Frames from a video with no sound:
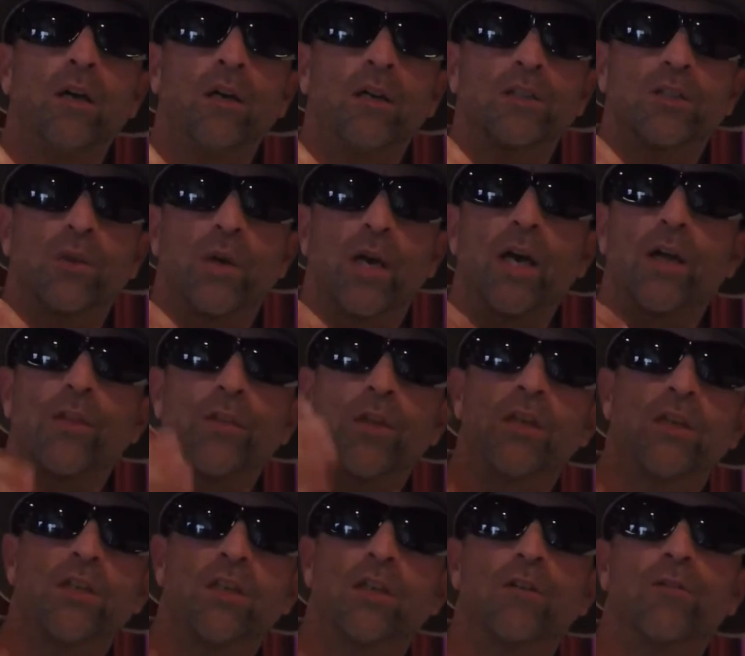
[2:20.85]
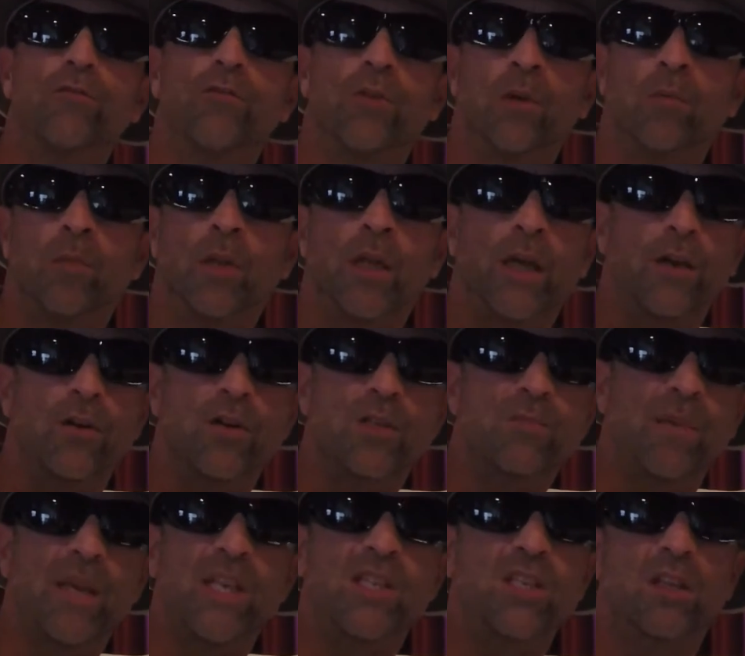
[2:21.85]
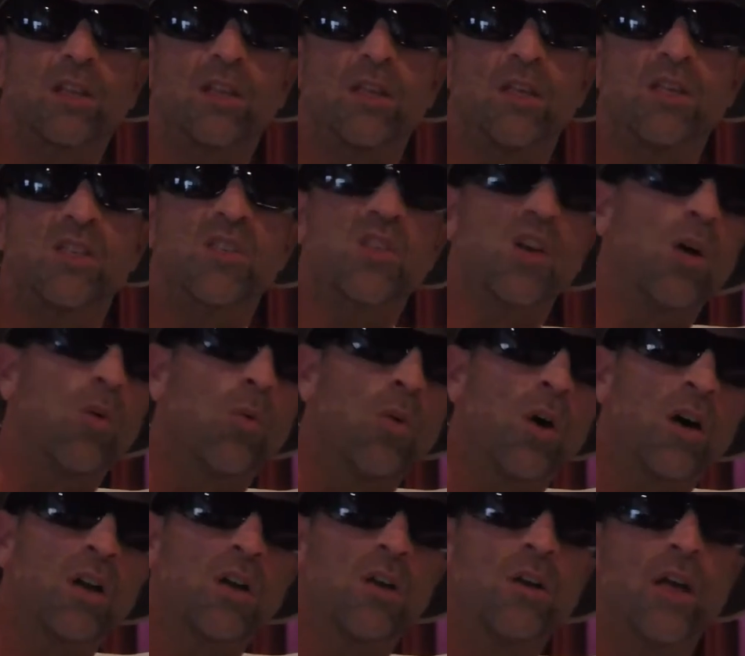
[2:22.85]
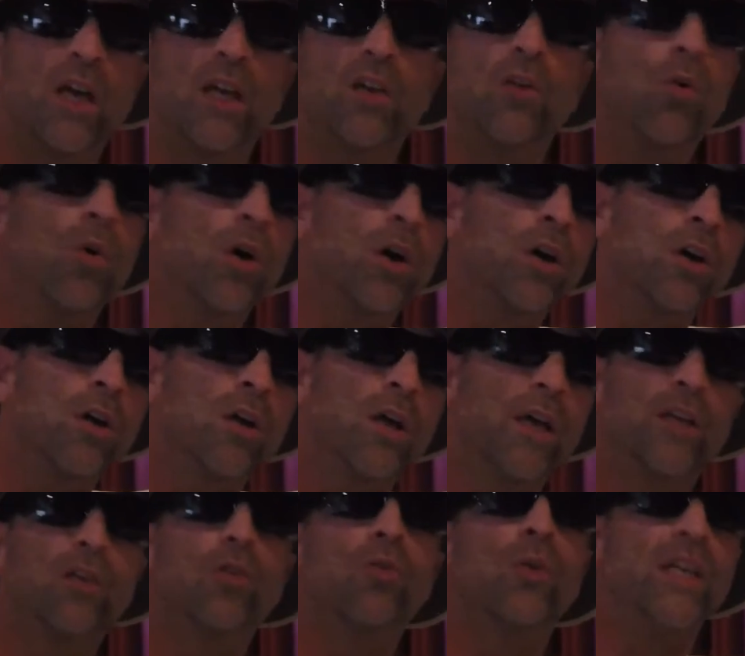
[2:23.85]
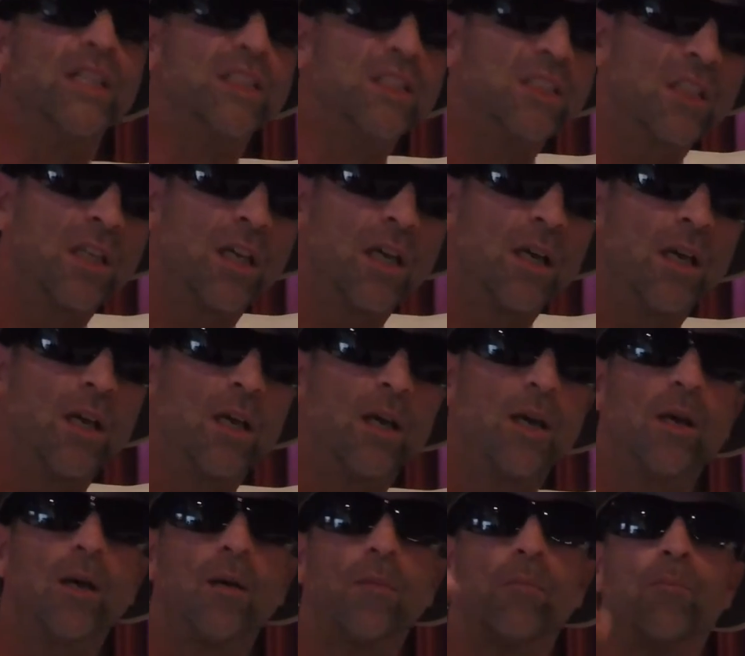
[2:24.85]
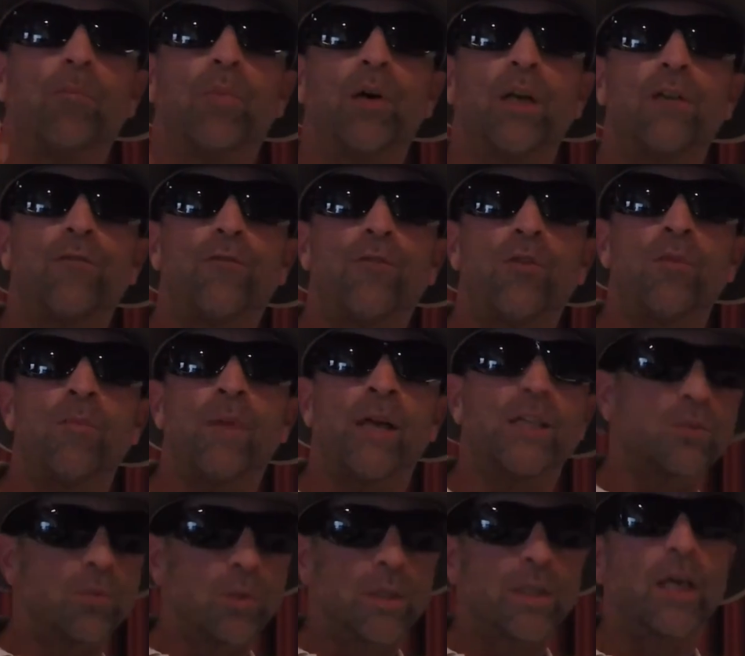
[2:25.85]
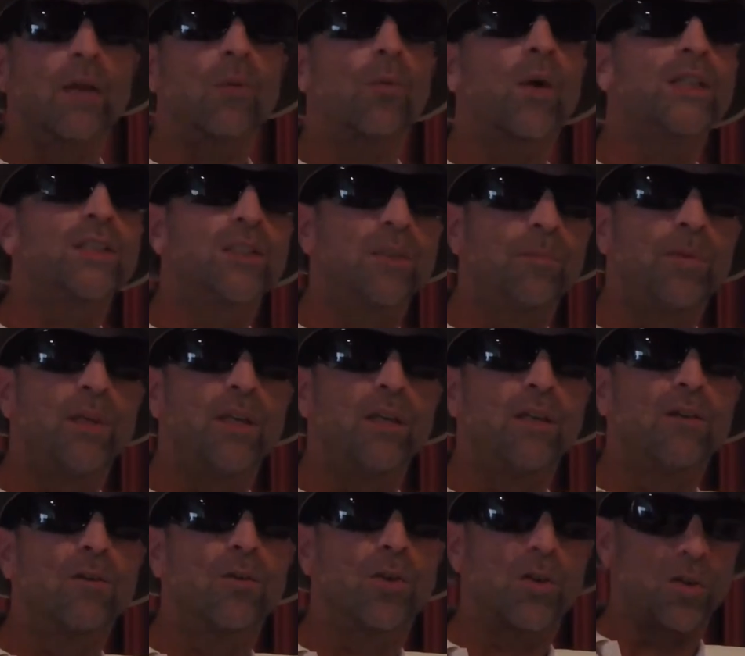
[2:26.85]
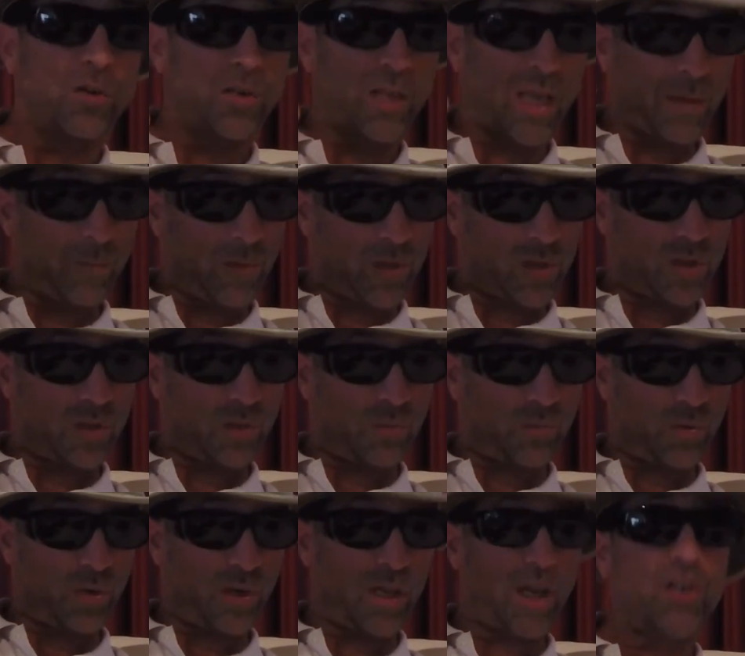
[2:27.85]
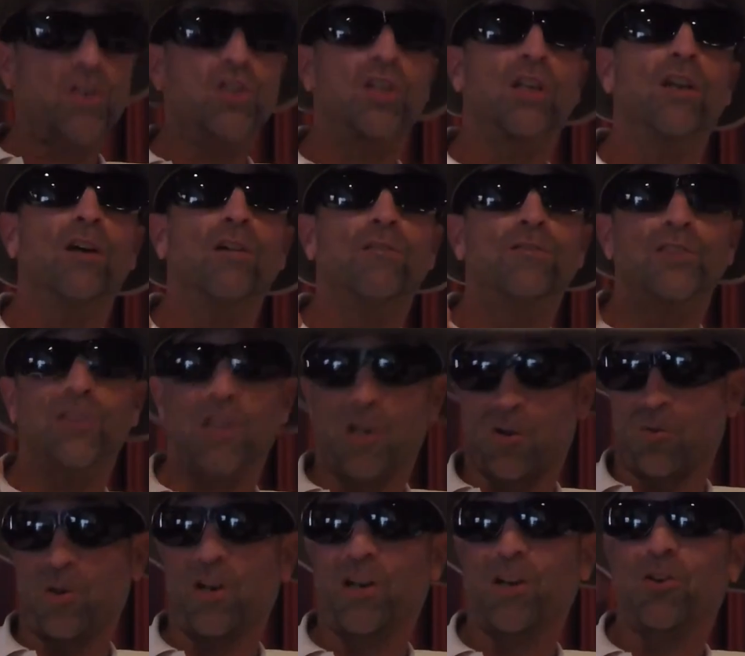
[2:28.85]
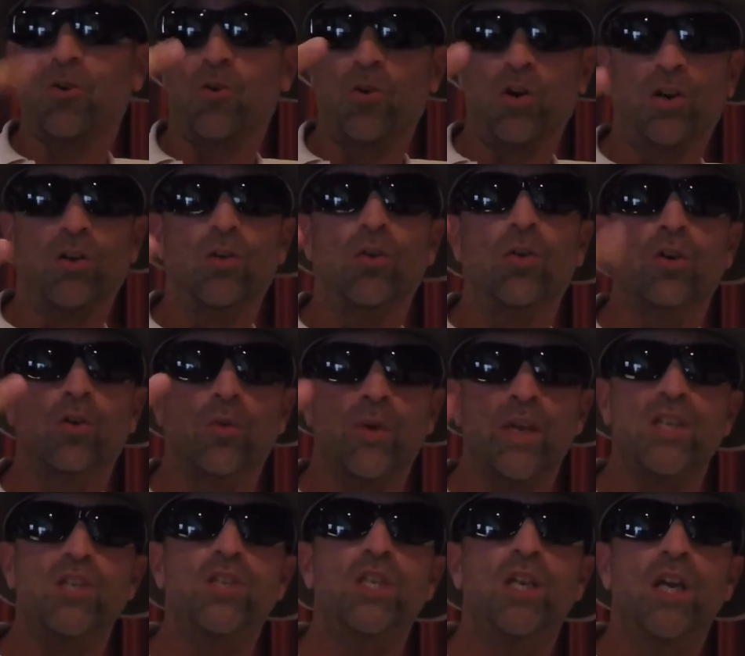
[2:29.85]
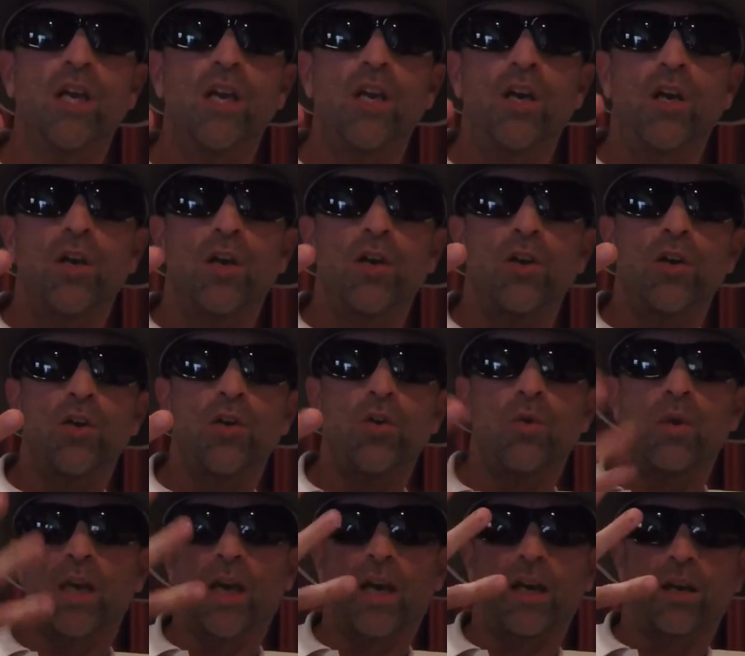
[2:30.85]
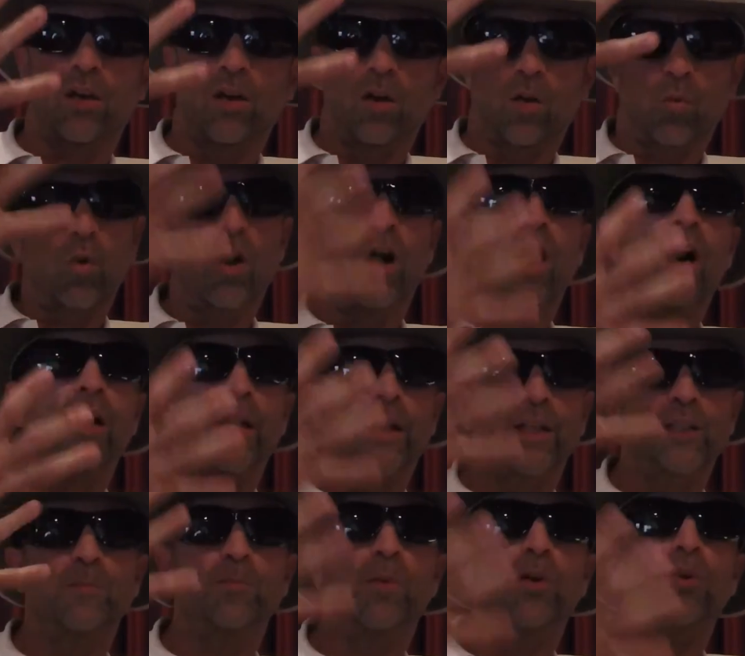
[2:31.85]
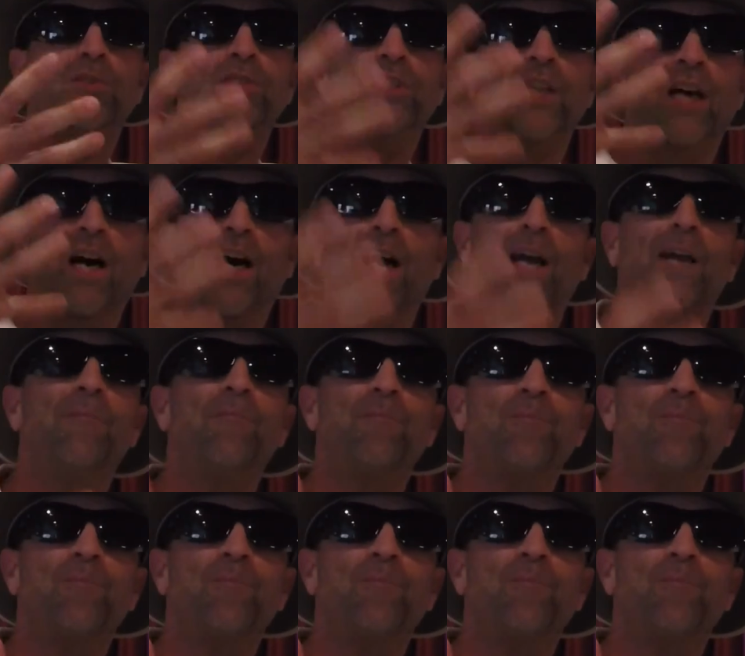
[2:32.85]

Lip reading: So a healthy tear film layer is basically salt water and oil and grease. But if you mess with that recipe or you damage the production of salt water, oil, or grease, you get a raw, exposed eye.